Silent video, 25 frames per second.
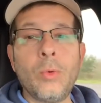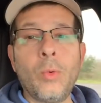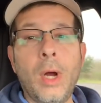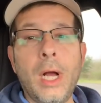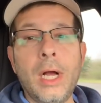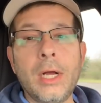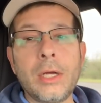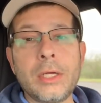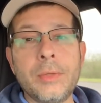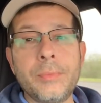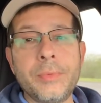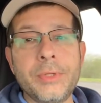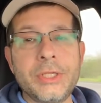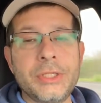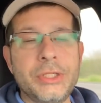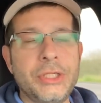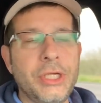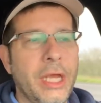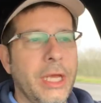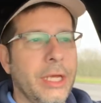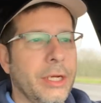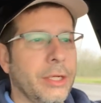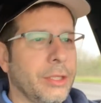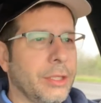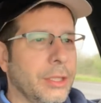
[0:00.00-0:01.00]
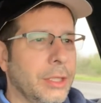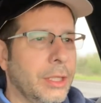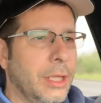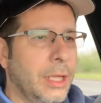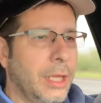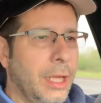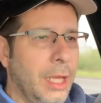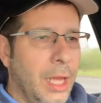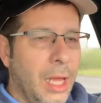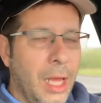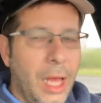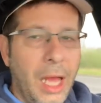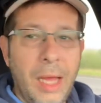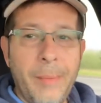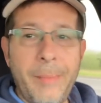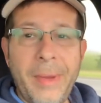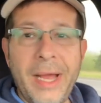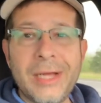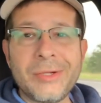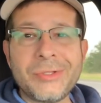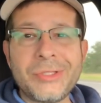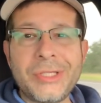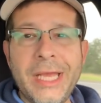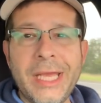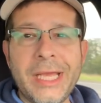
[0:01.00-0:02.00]
welcome to the channel. I'm
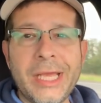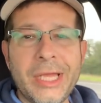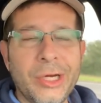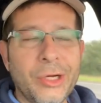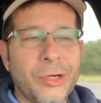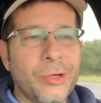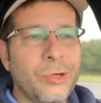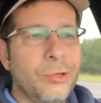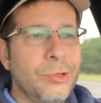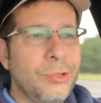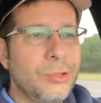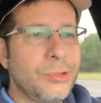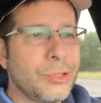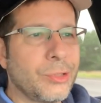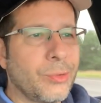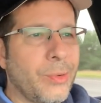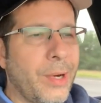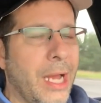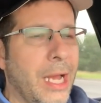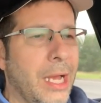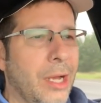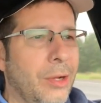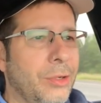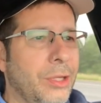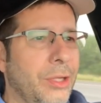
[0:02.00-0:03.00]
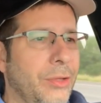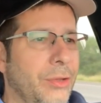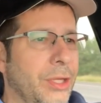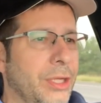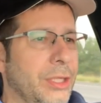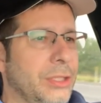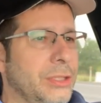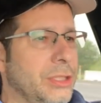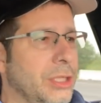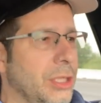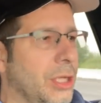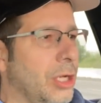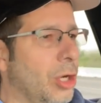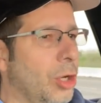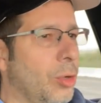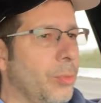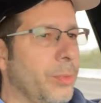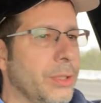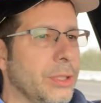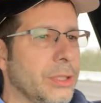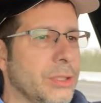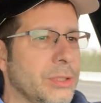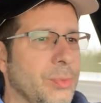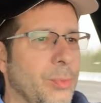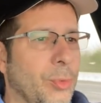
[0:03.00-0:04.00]
out taking a cruise around in the
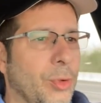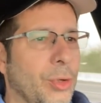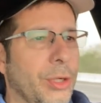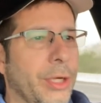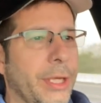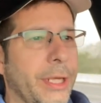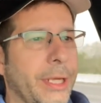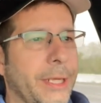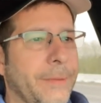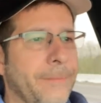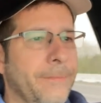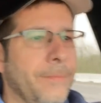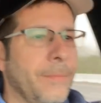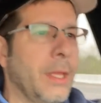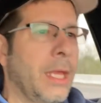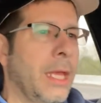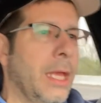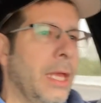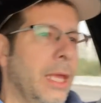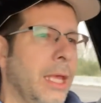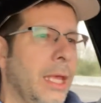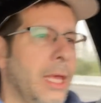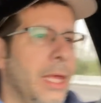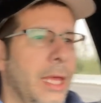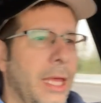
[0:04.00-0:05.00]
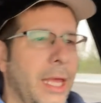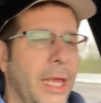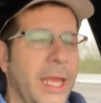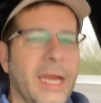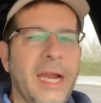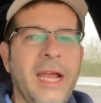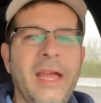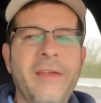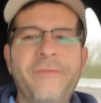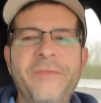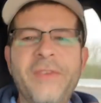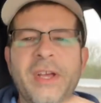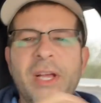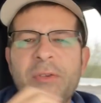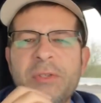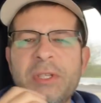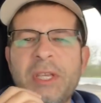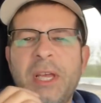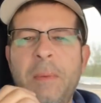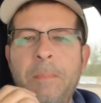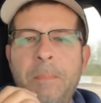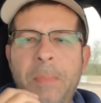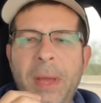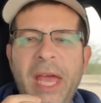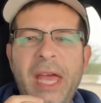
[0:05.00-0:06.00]
Tacoma this morning, and I felt
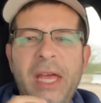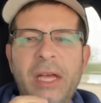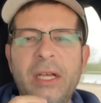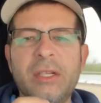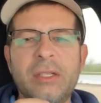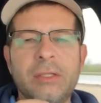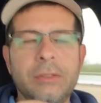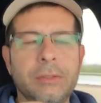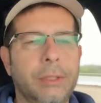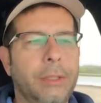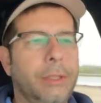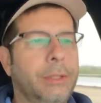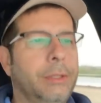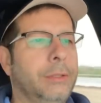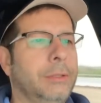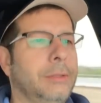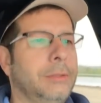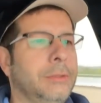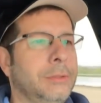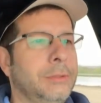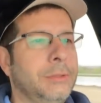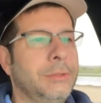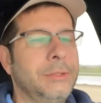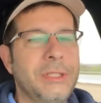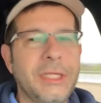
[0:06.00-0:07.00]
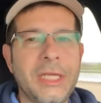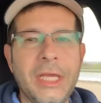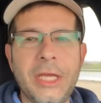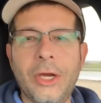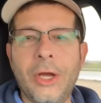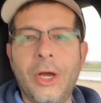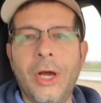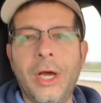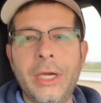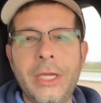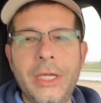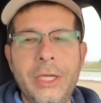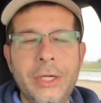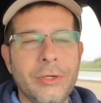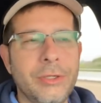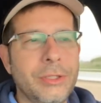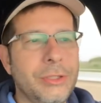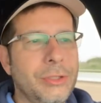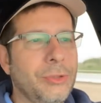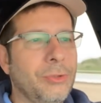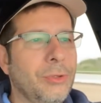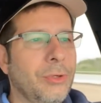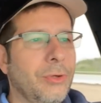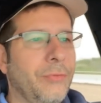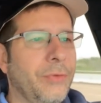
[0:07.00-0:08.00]
compelled to get on here
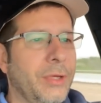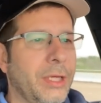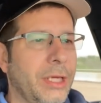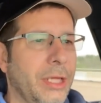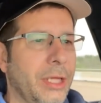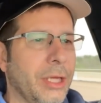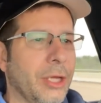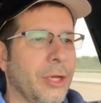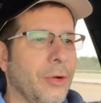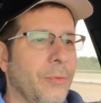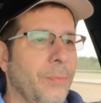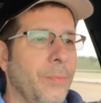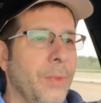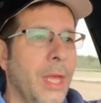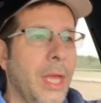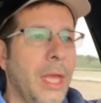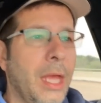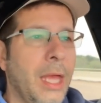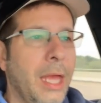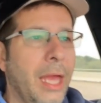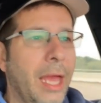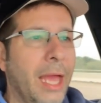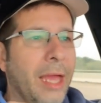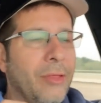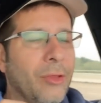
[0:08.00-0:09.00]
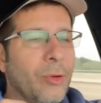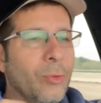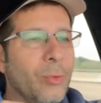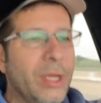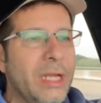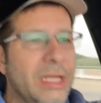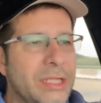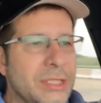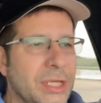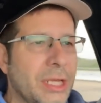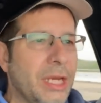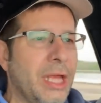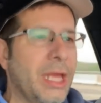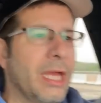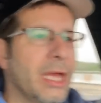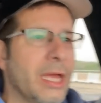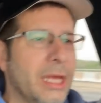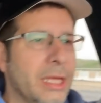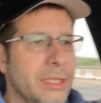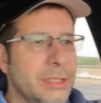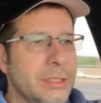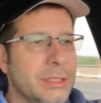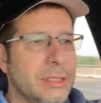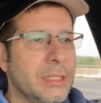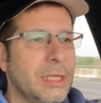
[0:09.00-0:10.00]
and do a video. And the reason
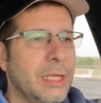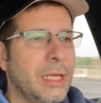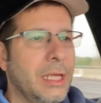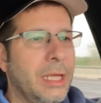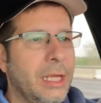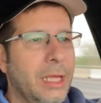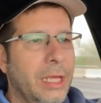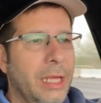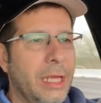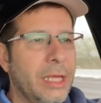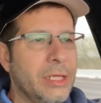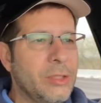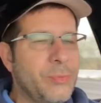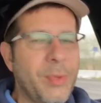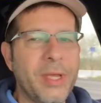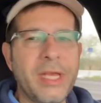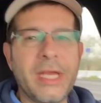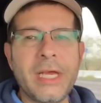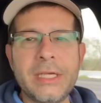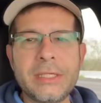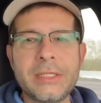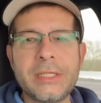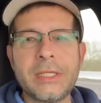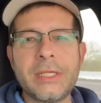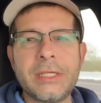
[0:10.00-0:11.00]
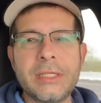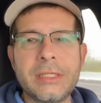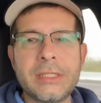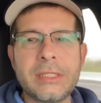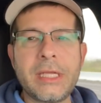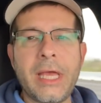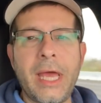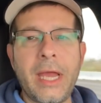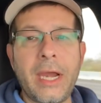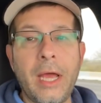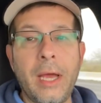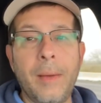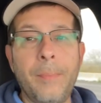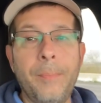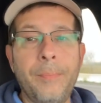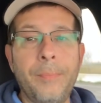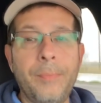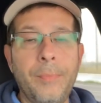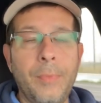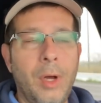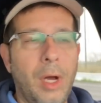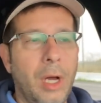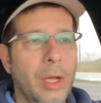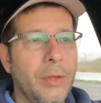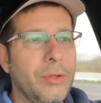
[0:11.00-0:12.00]
is because of the setup
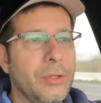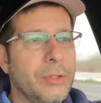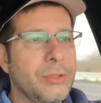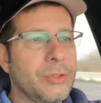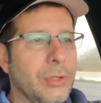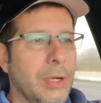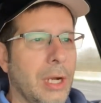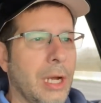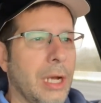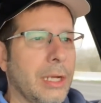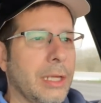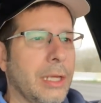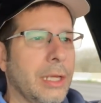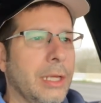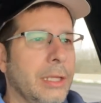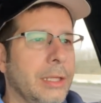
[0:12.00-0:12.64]
on the truck.